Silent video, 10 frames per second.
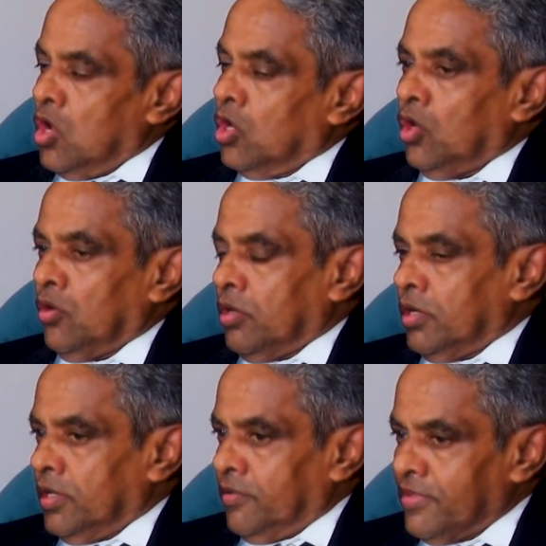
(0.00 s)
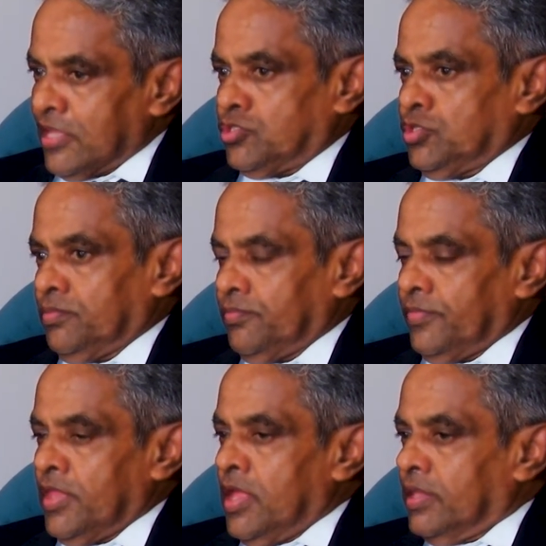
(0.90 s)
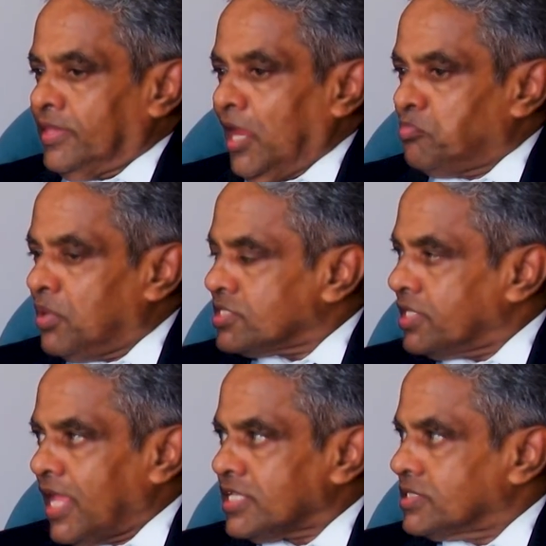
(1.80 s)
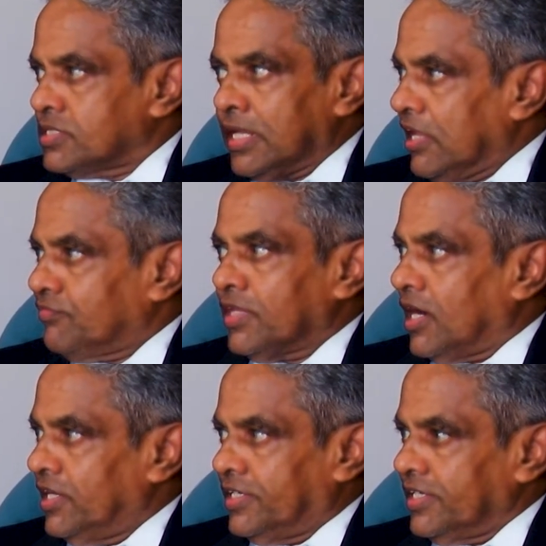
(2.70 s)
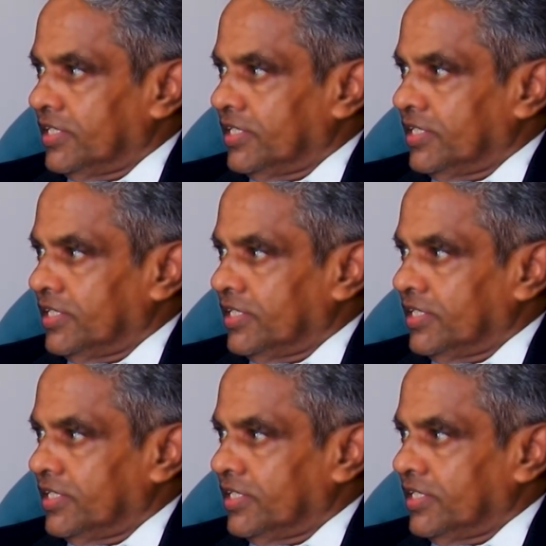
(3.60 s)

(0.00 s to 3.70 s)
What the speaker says: Now, we assume that person has left the country.